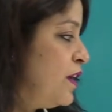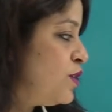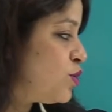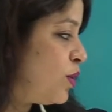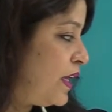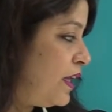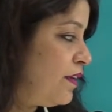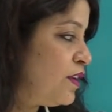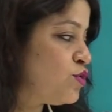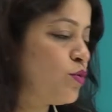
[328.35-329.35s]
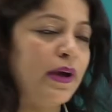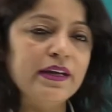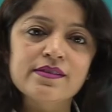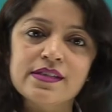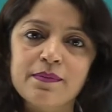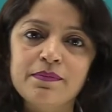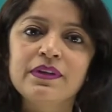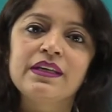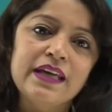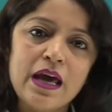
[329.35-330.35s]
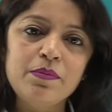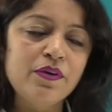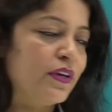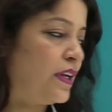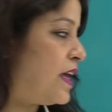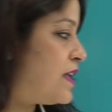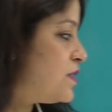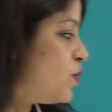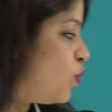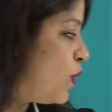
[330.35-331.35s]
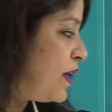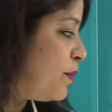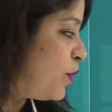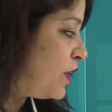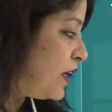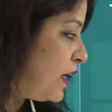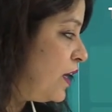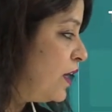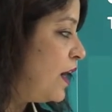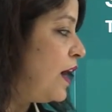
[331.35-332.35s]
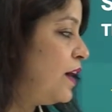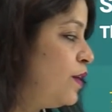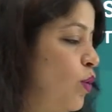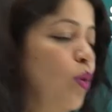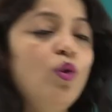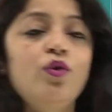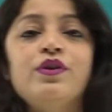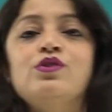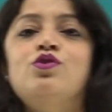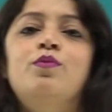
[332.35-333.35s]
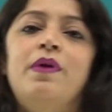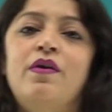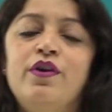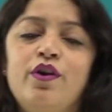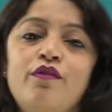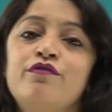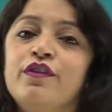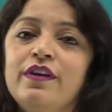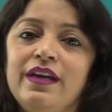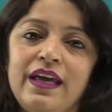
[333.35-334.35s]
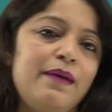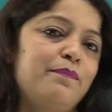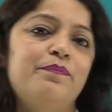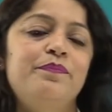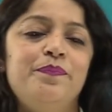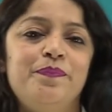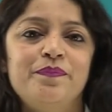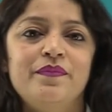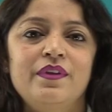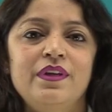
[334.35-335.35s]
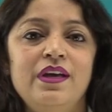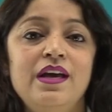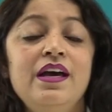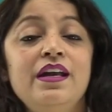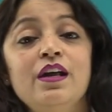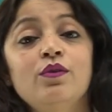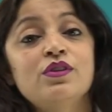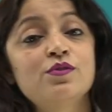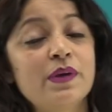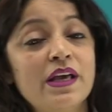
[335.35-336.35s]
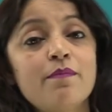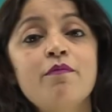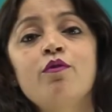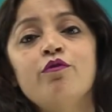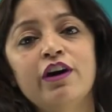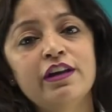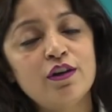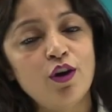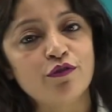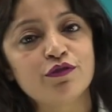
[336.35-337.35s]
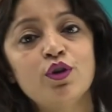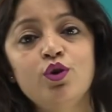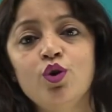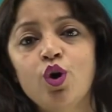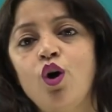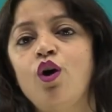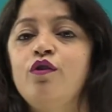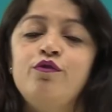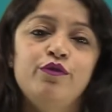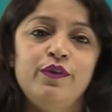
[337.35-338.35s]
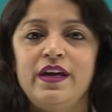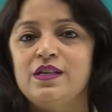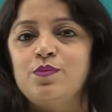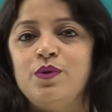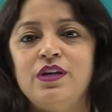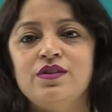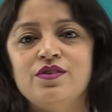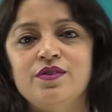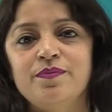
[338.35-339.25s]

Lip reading: So a raised to minus m can be written as 1 upon a and whole raised to the power of m. Now this become one of the law of exponent.